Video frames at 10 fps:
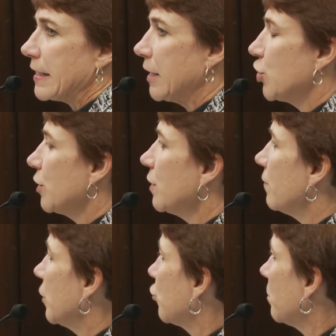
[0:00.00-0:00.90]
each
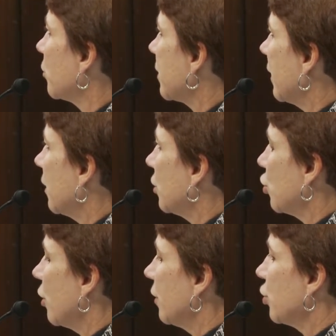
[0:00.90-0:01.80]
individual presiding
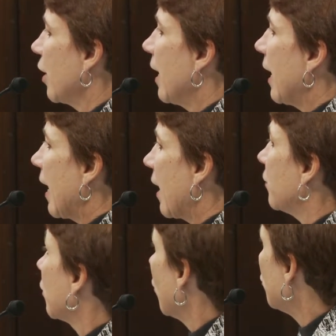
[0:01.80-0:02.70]
judge had
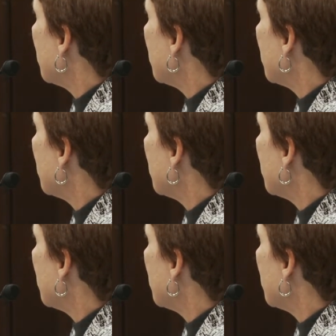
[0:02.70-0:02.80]
their own